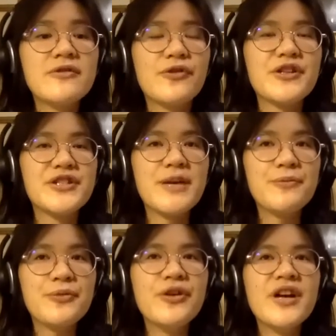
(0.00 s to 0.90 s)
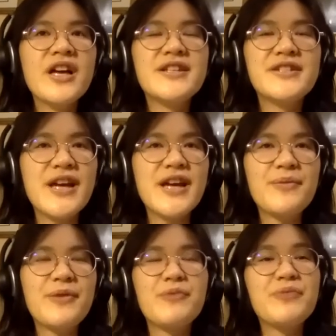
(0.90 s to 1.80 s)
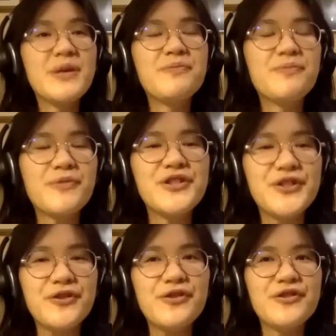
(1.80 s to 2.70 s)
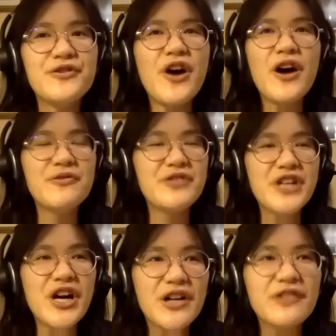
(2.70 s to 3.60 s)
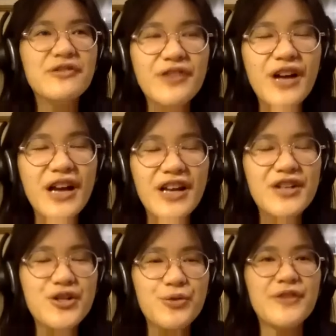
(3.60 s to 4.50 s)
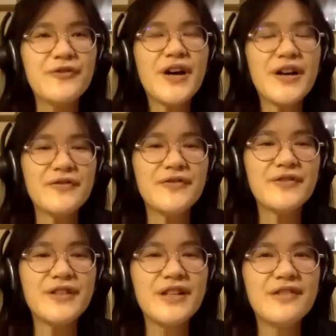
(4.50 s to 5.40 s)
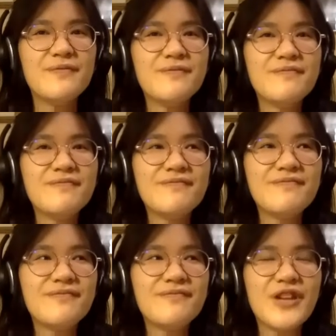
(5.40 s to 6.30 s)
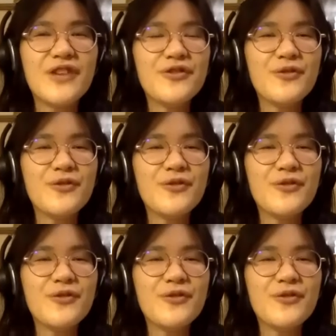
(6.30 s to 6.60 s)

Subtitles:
For example, Sam would be considered not young at age 25 in, I don't know,